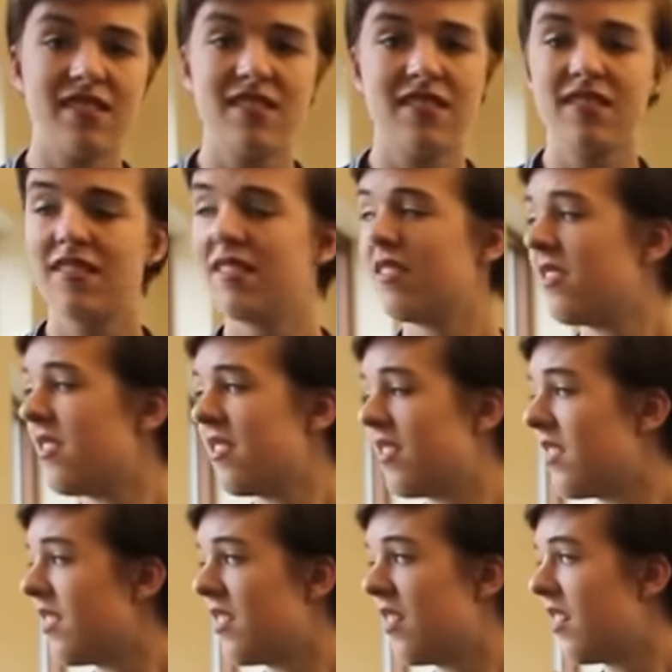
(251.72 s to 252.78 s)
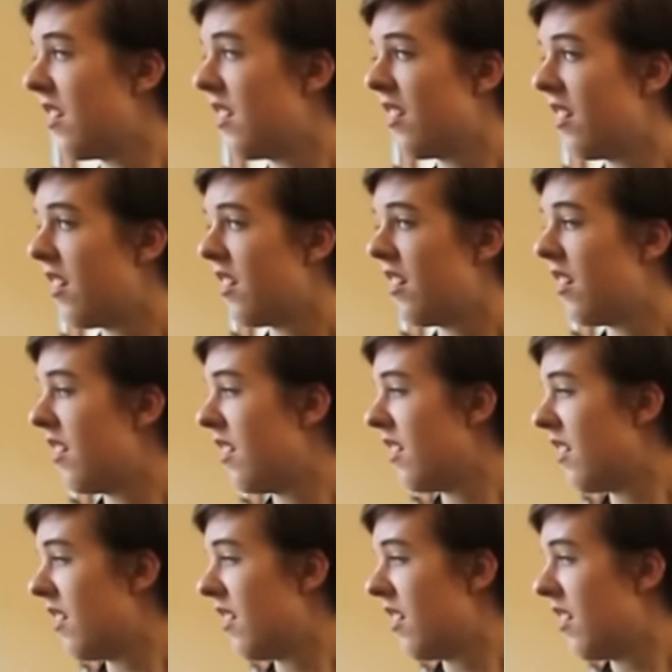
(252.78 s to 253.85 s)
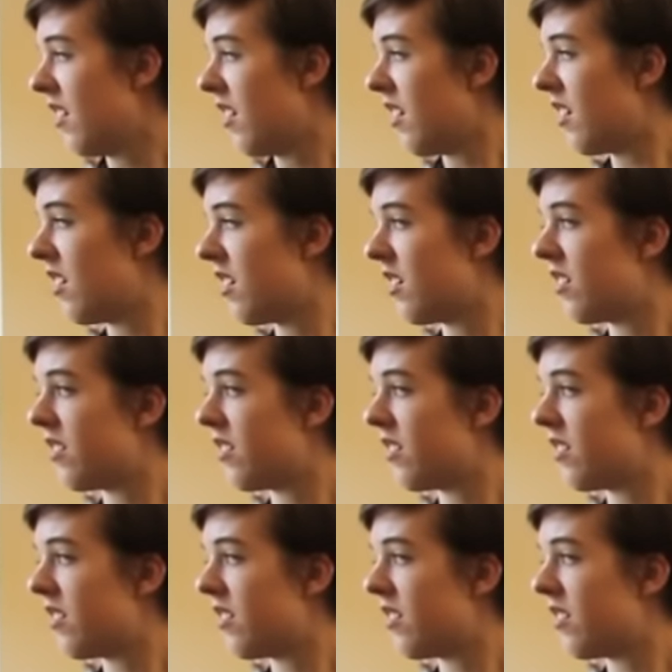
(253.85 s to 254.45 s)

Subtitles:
(silence)